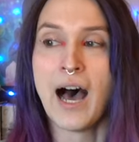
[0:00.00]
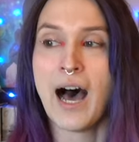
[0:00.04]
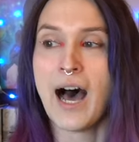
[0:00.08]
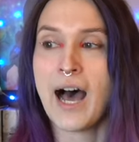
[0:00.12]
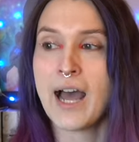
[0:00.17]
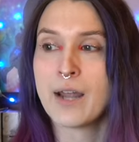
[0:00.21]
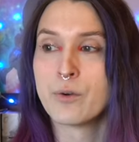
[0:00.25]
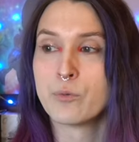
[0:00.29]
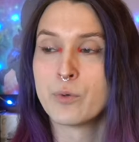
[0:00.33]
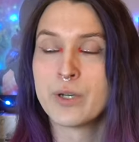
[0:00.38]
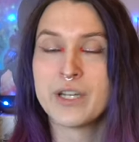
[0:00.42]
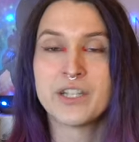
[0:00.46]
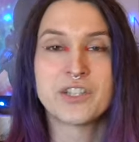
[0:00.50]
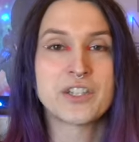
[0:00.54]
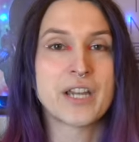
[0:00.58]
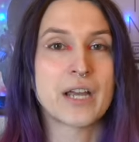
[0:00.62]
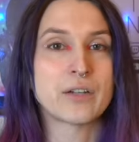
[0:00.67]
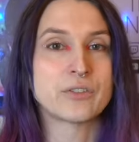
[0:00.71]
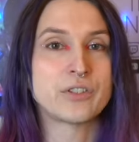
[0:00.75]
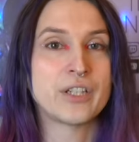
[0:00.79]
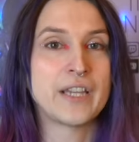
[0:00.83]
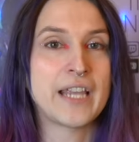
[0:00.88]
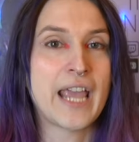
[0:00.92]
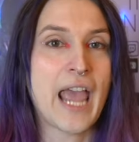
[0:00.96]
I reached
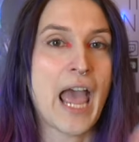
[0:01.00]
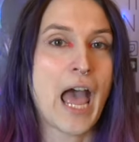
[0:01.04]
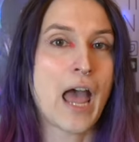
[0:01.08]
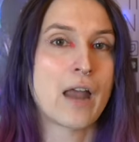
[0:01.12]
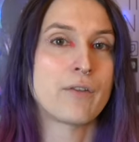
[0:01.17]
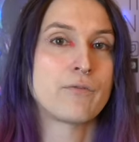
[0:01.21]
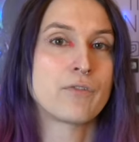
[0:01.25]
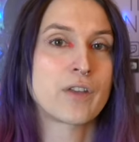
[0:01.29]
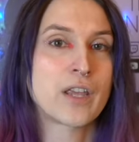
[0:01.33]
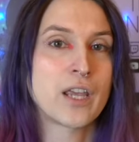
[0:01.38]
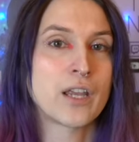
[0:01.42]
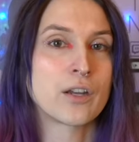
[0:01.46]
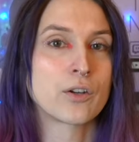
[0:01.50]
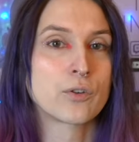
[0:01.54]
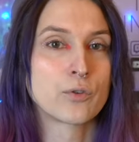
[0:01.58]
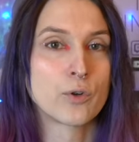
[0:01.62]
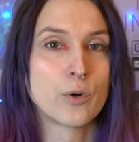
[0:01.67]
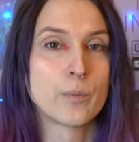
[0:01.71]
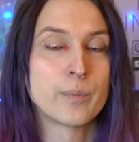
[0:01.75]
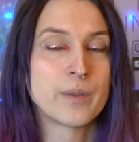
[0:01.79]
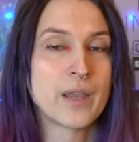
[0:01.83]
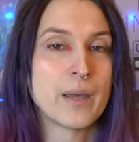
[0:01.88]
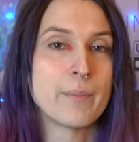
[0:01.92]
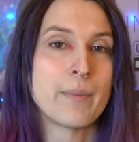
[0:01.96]
out to the advocate
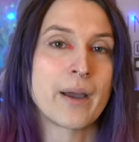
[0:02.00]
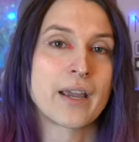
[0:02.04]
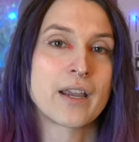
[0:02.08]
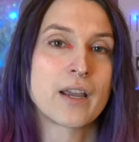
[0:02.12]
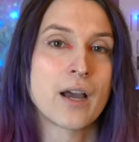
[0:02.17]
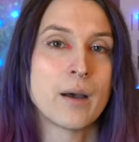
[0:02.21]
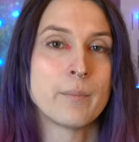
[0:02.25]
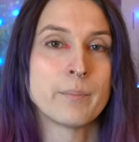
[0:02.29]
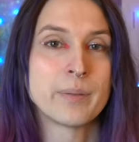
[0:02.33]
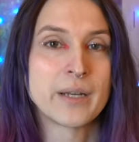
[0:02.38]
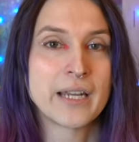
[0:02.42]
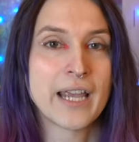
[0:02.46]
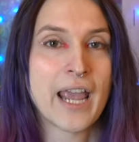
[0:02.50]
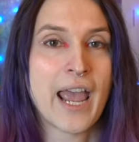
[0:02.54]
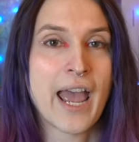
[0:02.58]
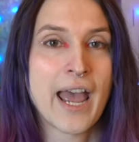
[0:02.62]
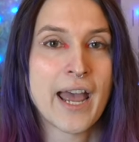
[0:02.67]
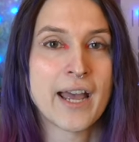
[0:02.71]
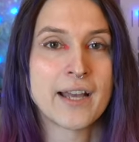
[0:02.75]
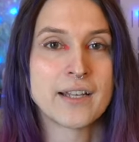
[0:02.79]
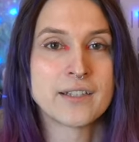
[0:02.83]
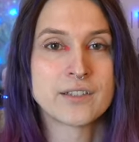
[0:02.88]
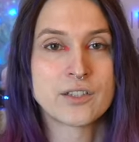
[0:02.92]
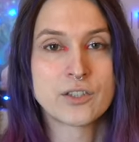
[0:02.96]
group that my company
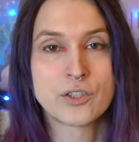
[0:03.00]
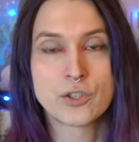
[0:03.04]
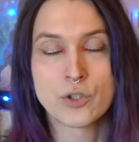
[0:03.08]
has,